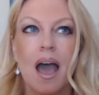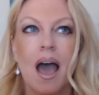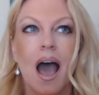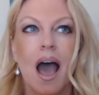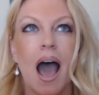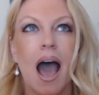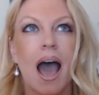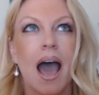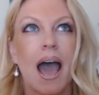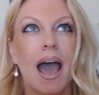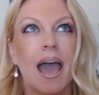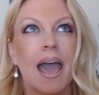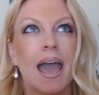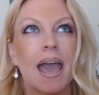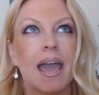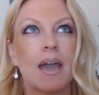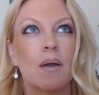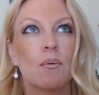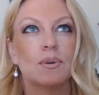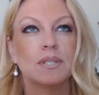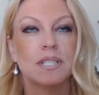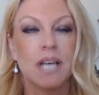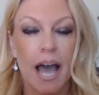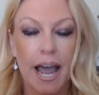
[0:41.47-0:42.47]
I
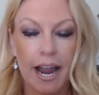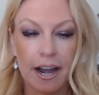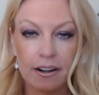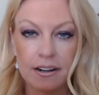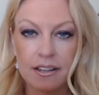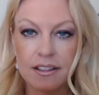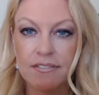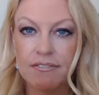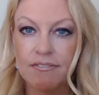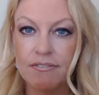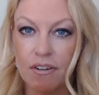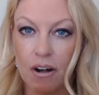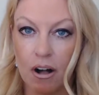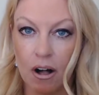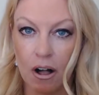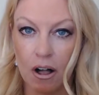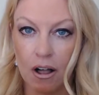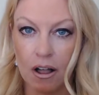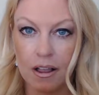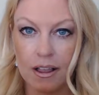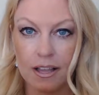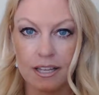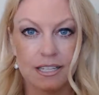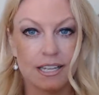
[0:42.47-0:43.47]
was hired in the
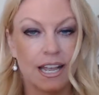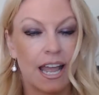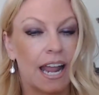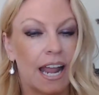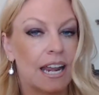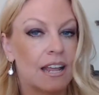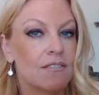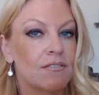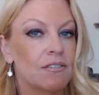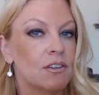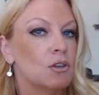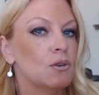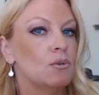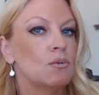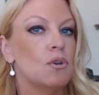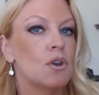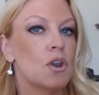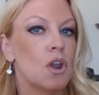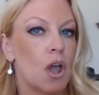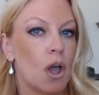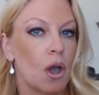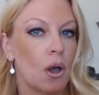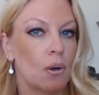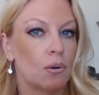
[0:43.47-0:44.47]
fall, and any of you
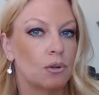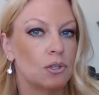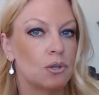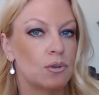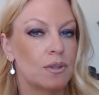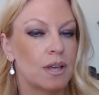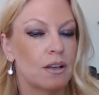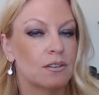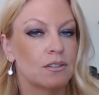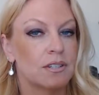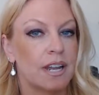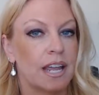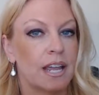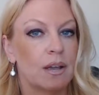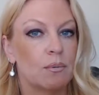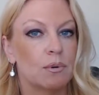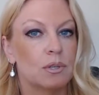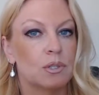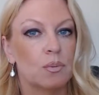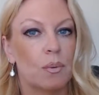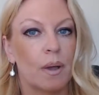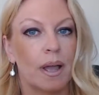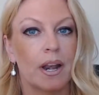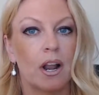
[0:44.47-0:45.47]
know two thousand eight
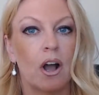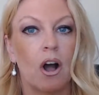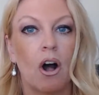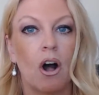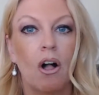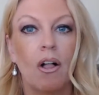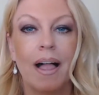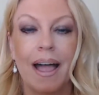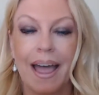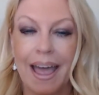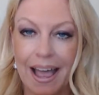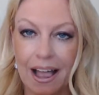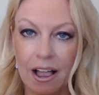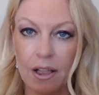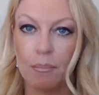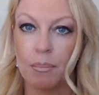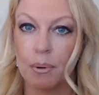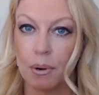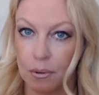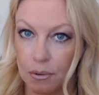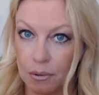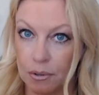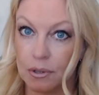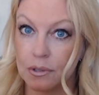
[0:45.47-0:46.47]
was when all hell
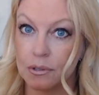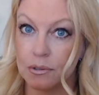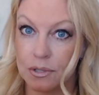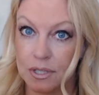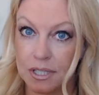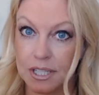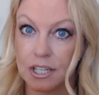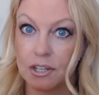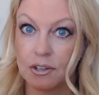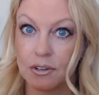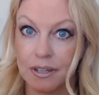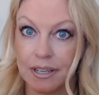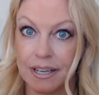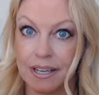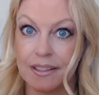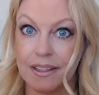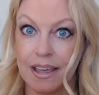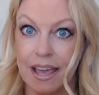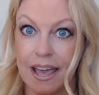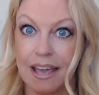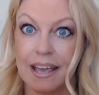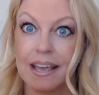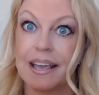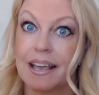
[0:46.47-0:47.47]
broke loose, literally, in
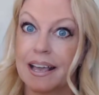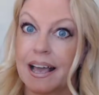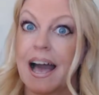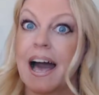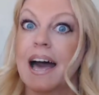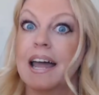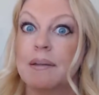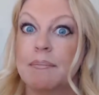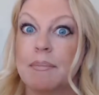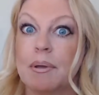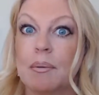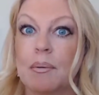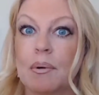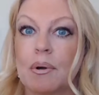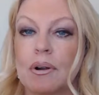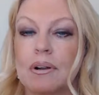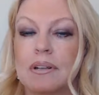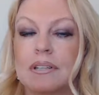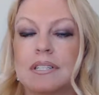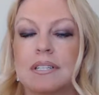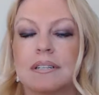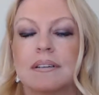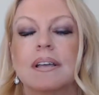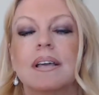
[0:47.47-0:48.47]
the economy
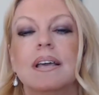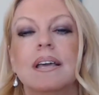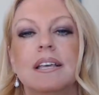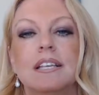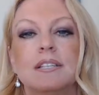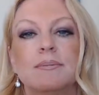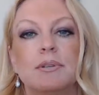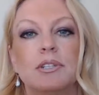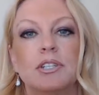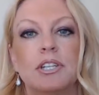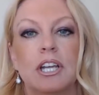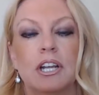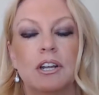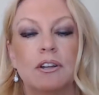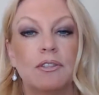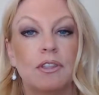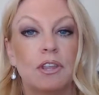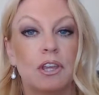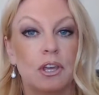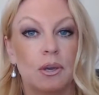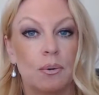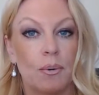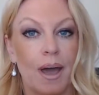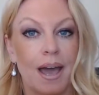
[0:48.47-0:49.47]
world, especially here in the
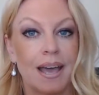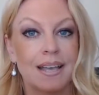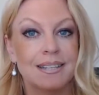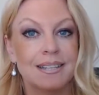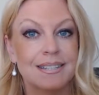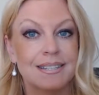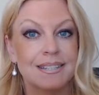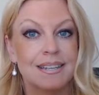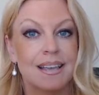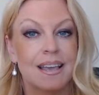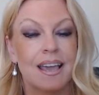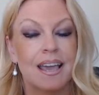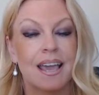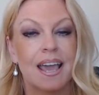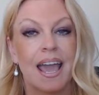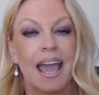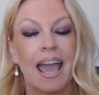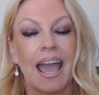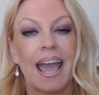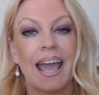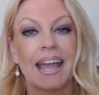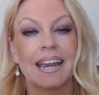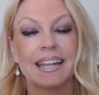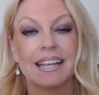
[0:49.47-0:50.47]
U S
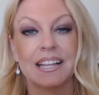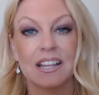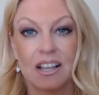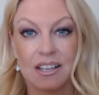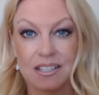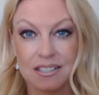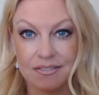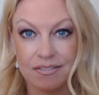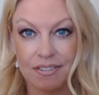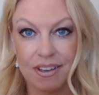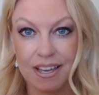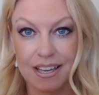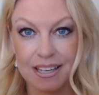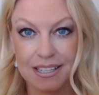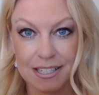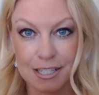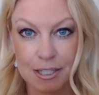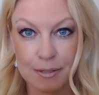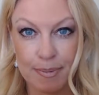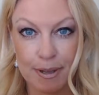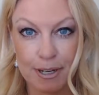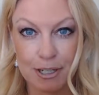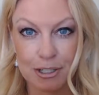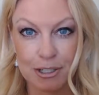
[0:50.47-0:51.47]
and in Las Vegas
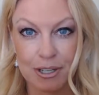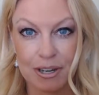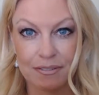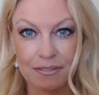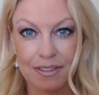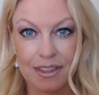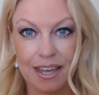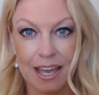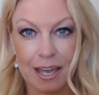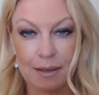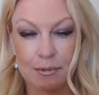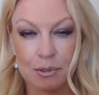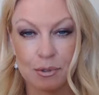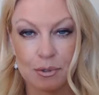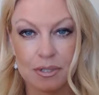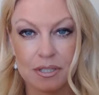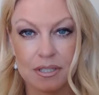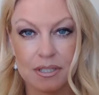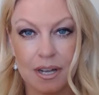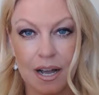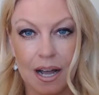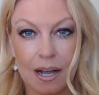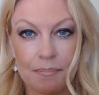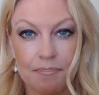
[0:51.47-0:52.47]
especially. Everything came to a
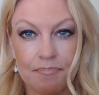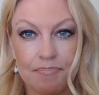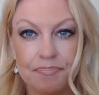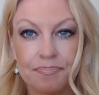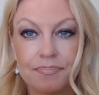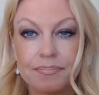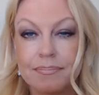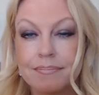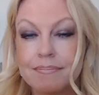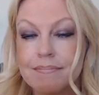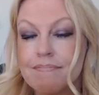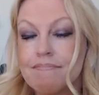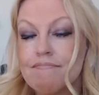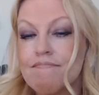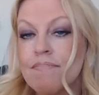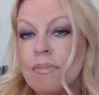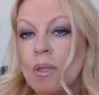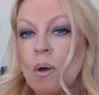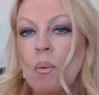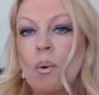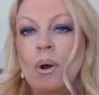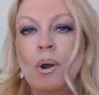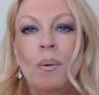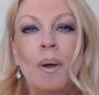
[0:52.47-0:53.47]
stop.
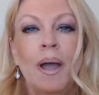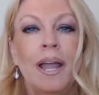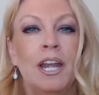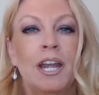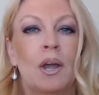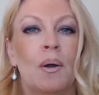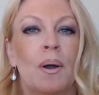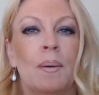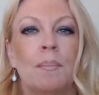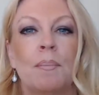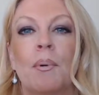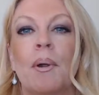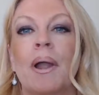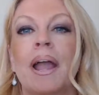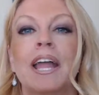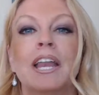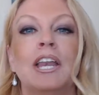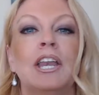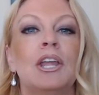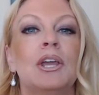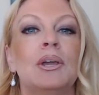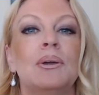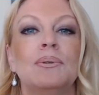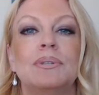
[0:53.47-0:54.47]
What do I know? I'm brand
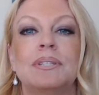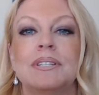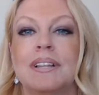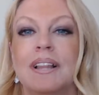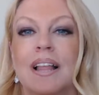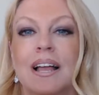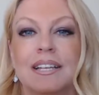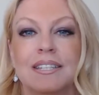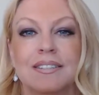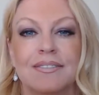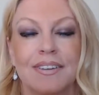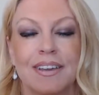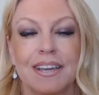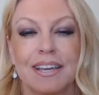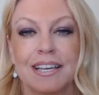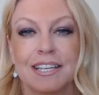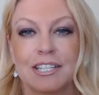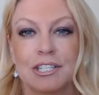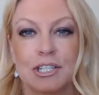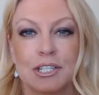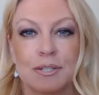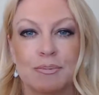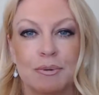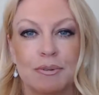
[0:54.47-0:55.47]
new to Las Vegas,
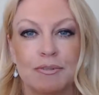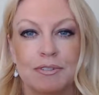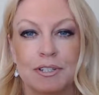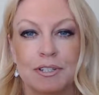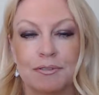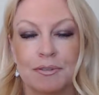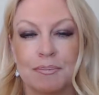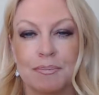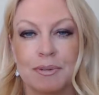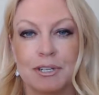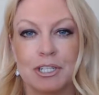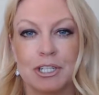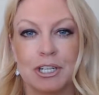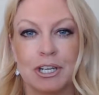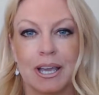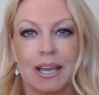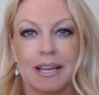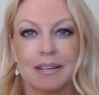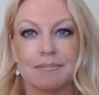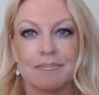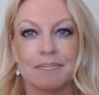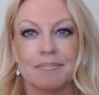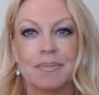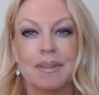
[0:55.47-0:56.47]
just moved here from
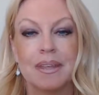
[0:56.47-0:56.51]
Michigan.